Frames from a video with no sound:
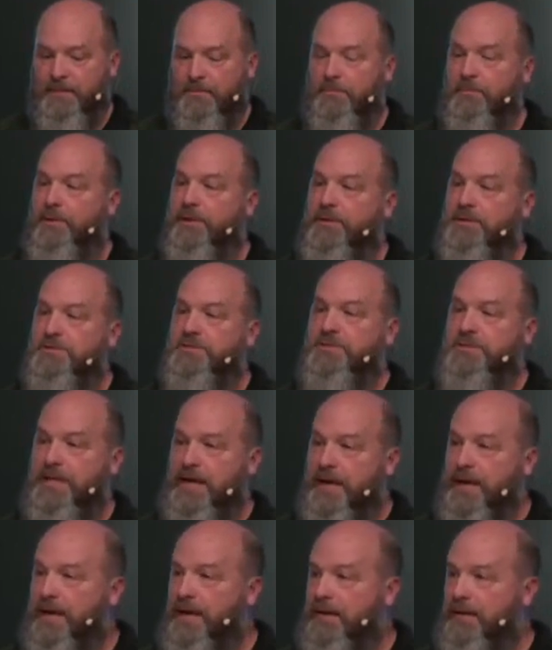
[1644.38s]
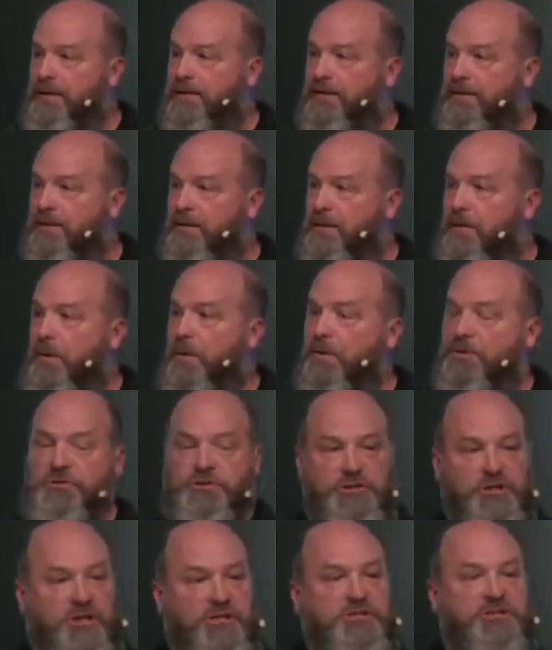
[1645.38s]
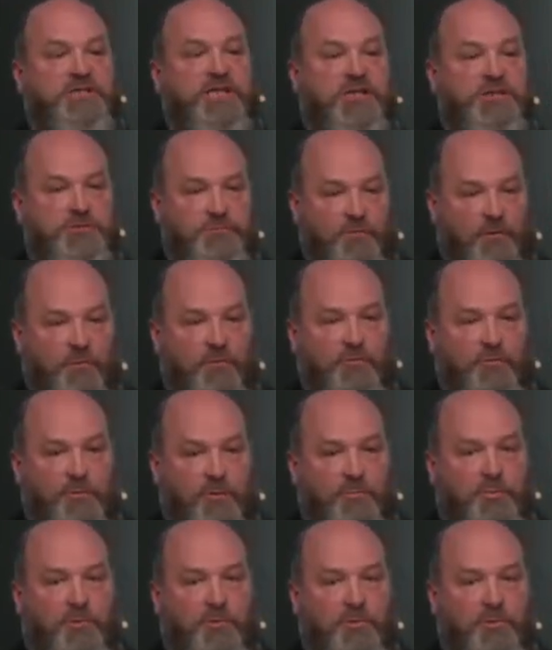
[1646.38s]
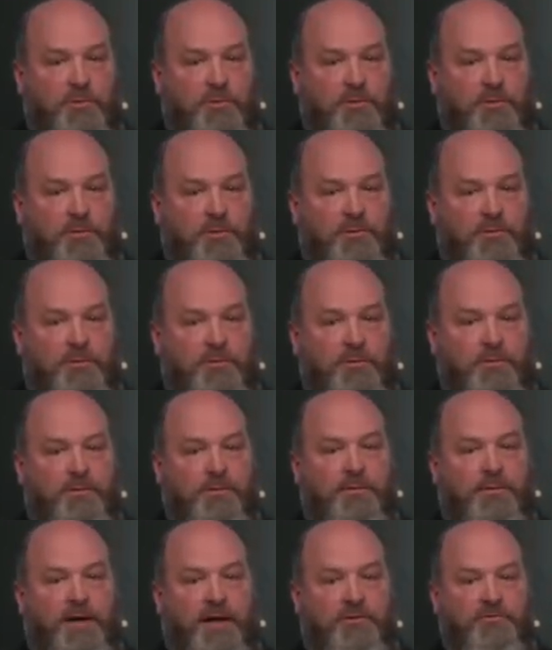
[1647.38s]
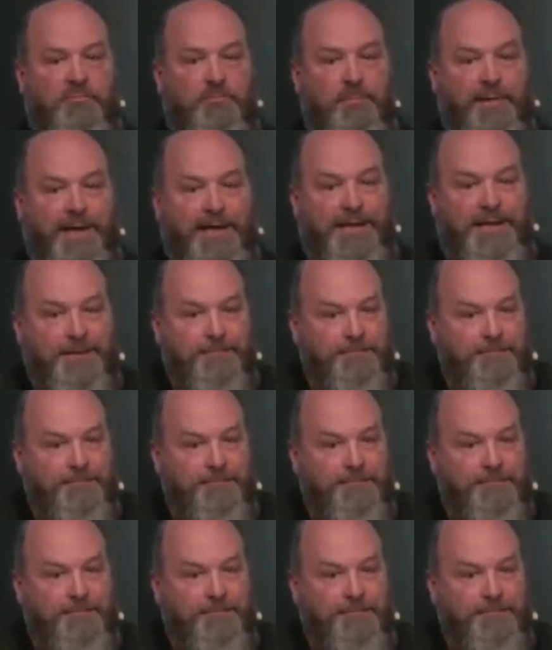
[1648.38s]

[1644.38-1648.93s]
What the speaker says: Because they are just as vulnerable as me.